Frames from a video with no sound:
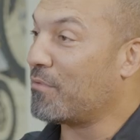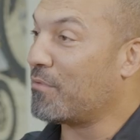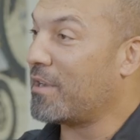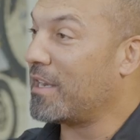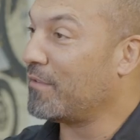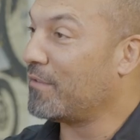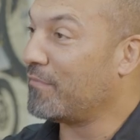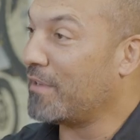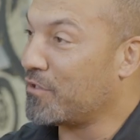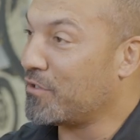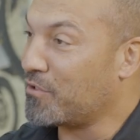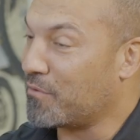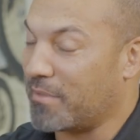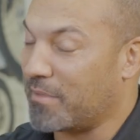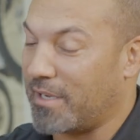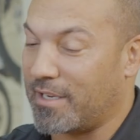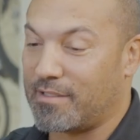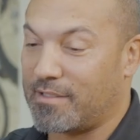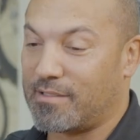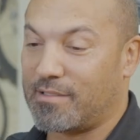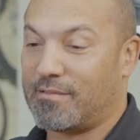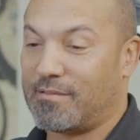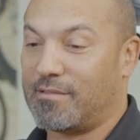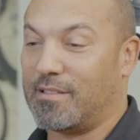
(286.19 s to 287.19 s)
day we'd ride adventure
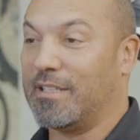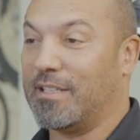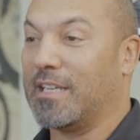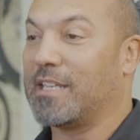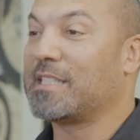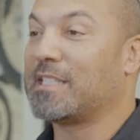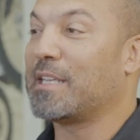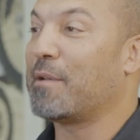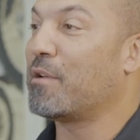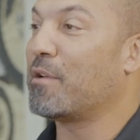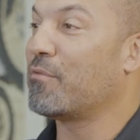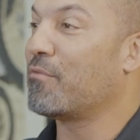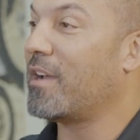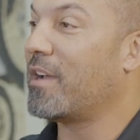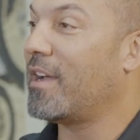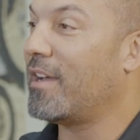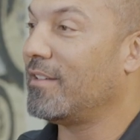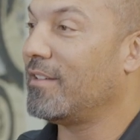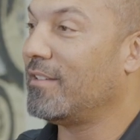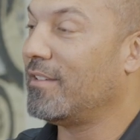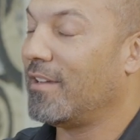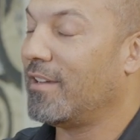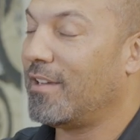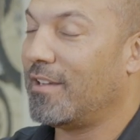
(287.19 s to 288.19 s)
bikes. The next day we'd
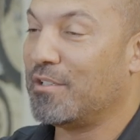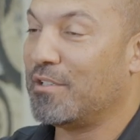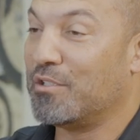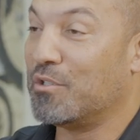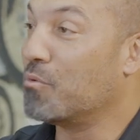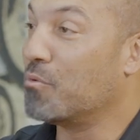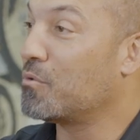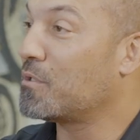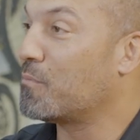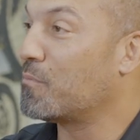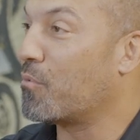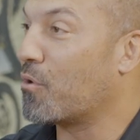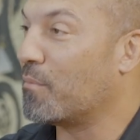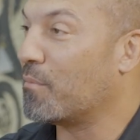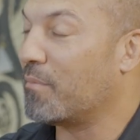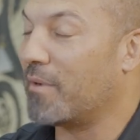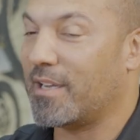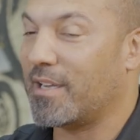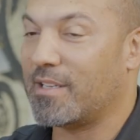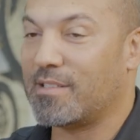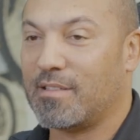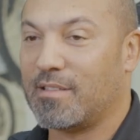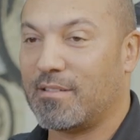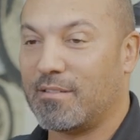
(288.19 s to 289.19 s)
ride dual sport
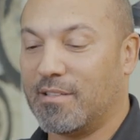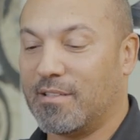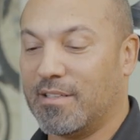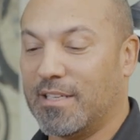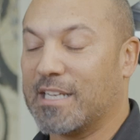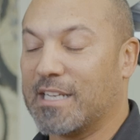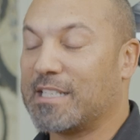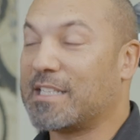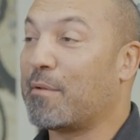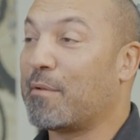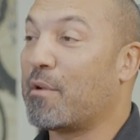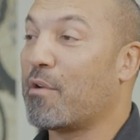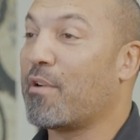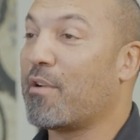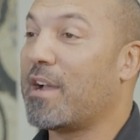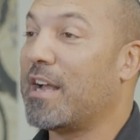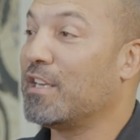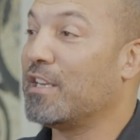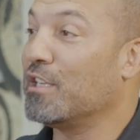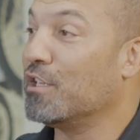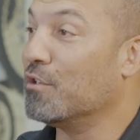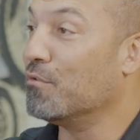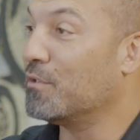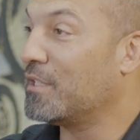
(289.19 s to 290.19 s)
bikes. The next day we
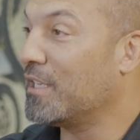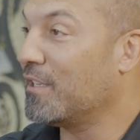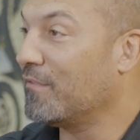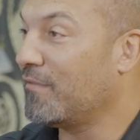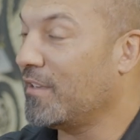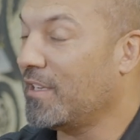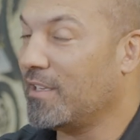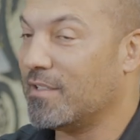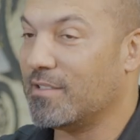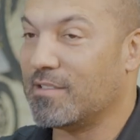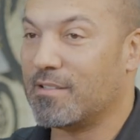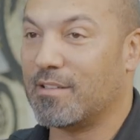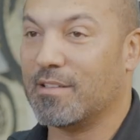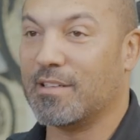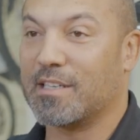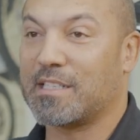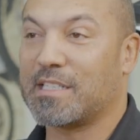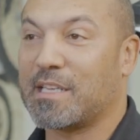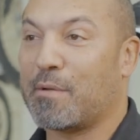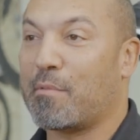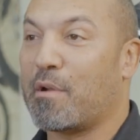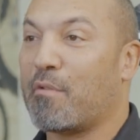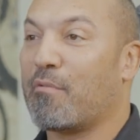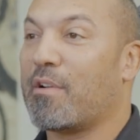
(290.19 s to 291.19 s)
ride UTVs. The
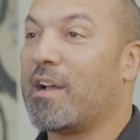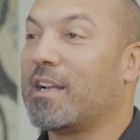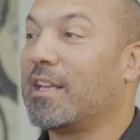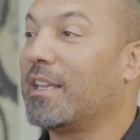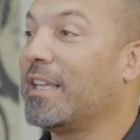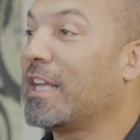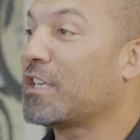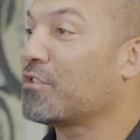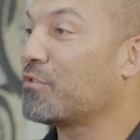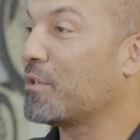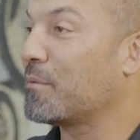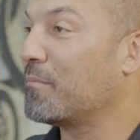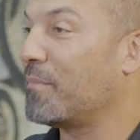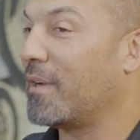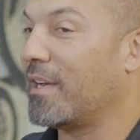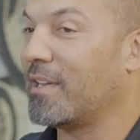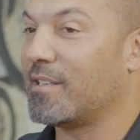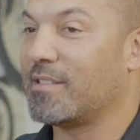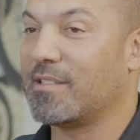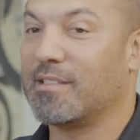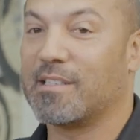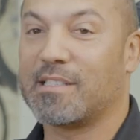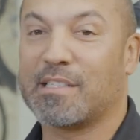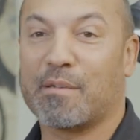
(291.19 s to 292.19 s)
next day we ride electric
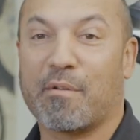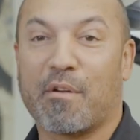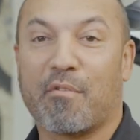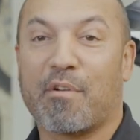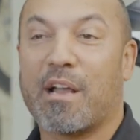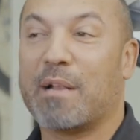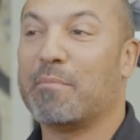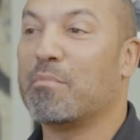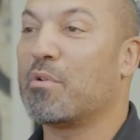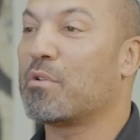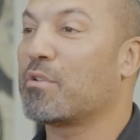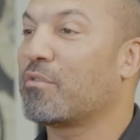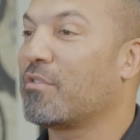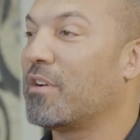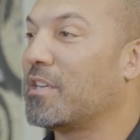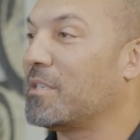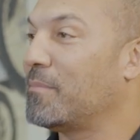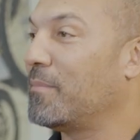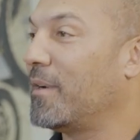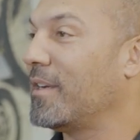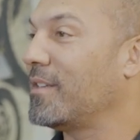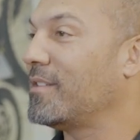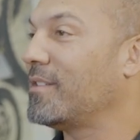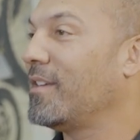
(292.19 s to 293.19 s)
bikes. The next day we ride
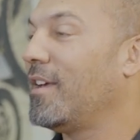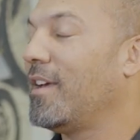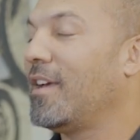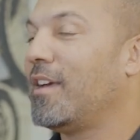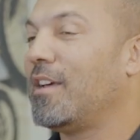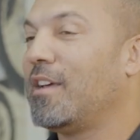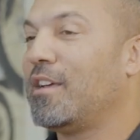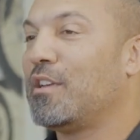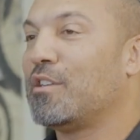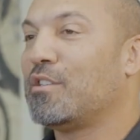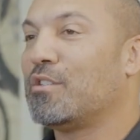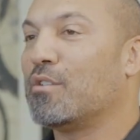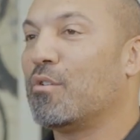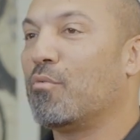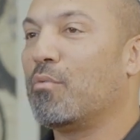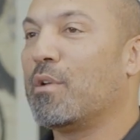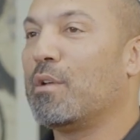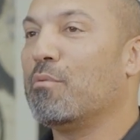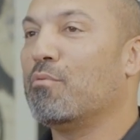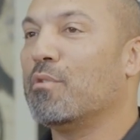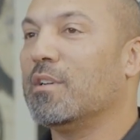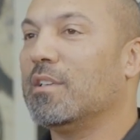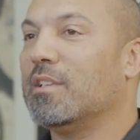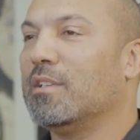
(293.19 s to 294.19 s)
motocross bikes. So
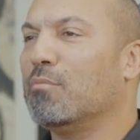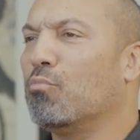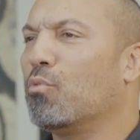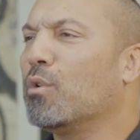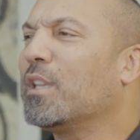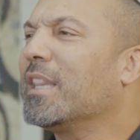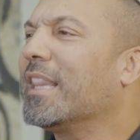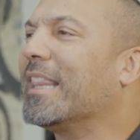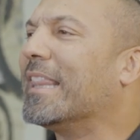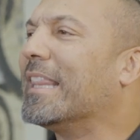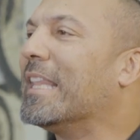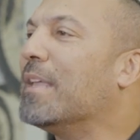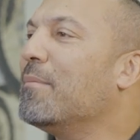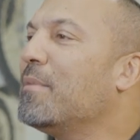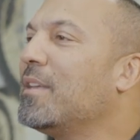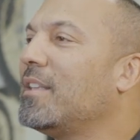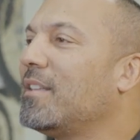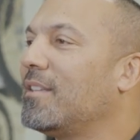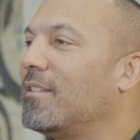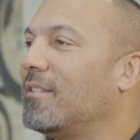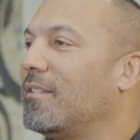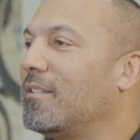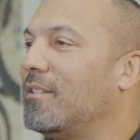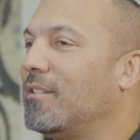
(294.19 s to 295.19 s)
we wouldn't
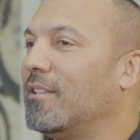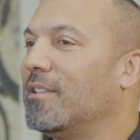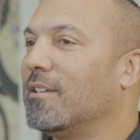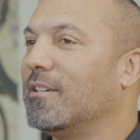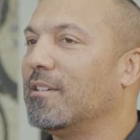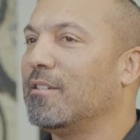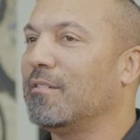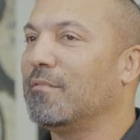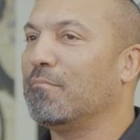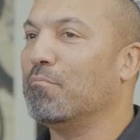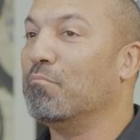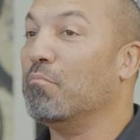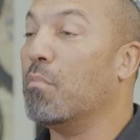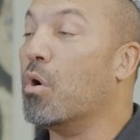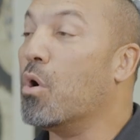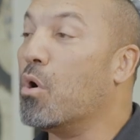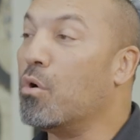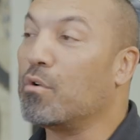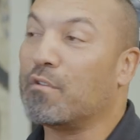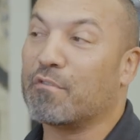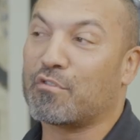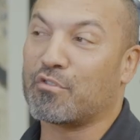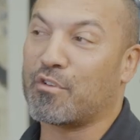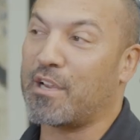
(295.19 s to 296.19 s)
limit the
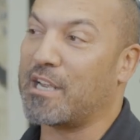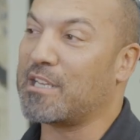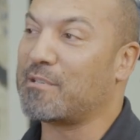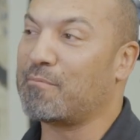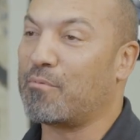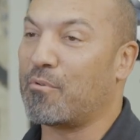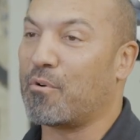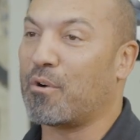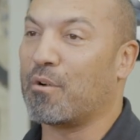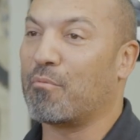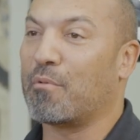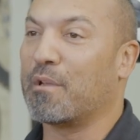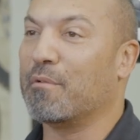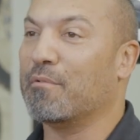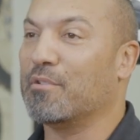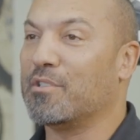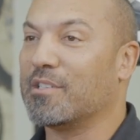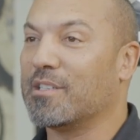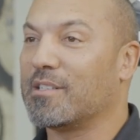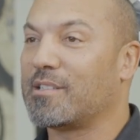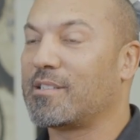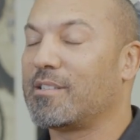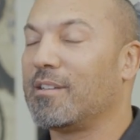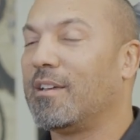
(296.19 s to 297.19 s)
mode of transport. We
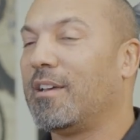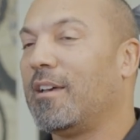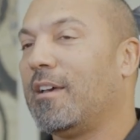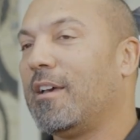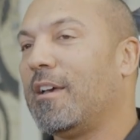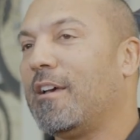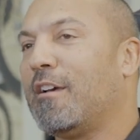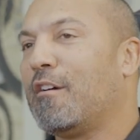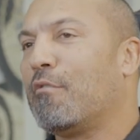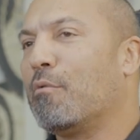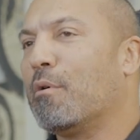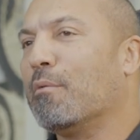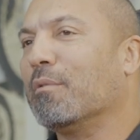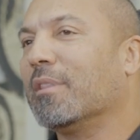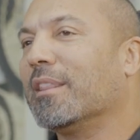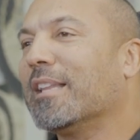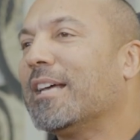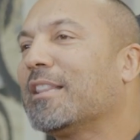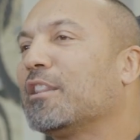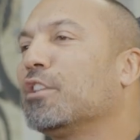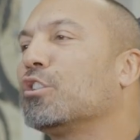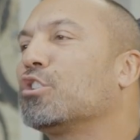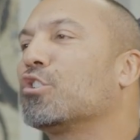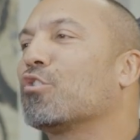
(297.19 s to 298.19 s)
would
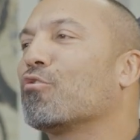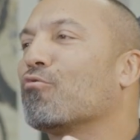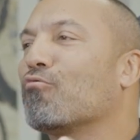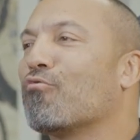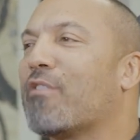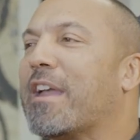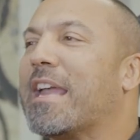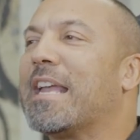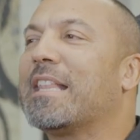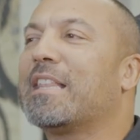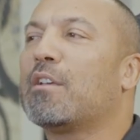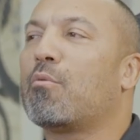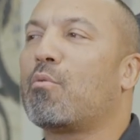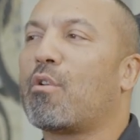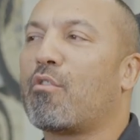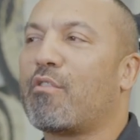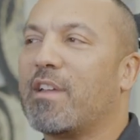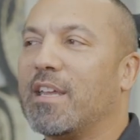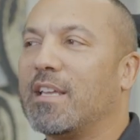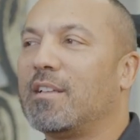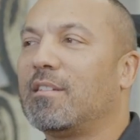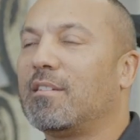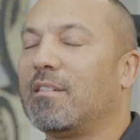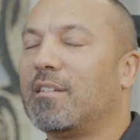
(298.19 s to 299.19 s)
let the terrain that
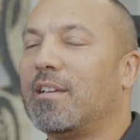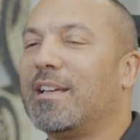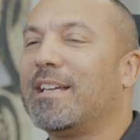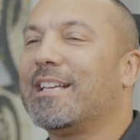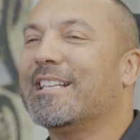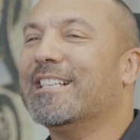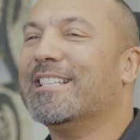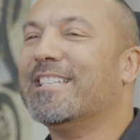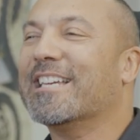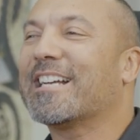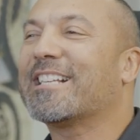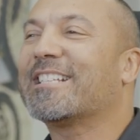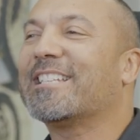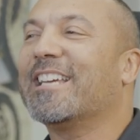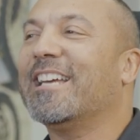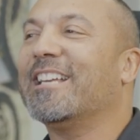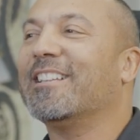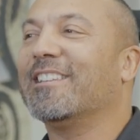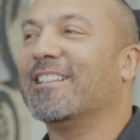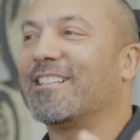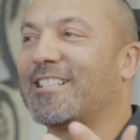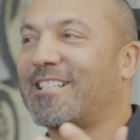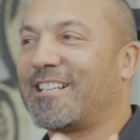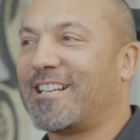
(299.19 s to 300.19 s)
we're in
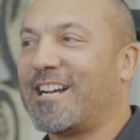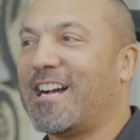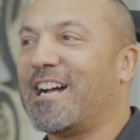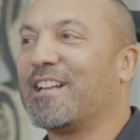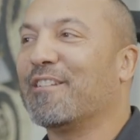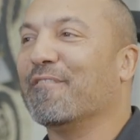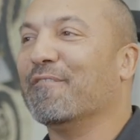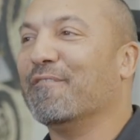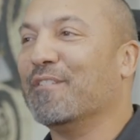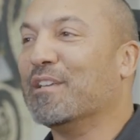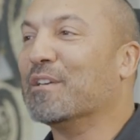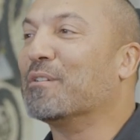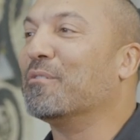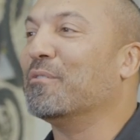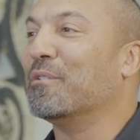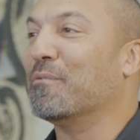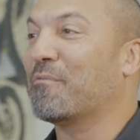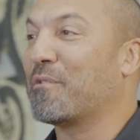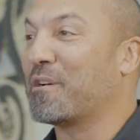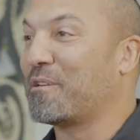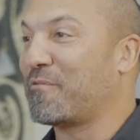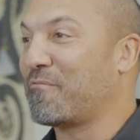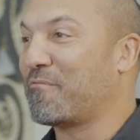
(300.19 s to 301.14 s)
dictate the kind of vehicle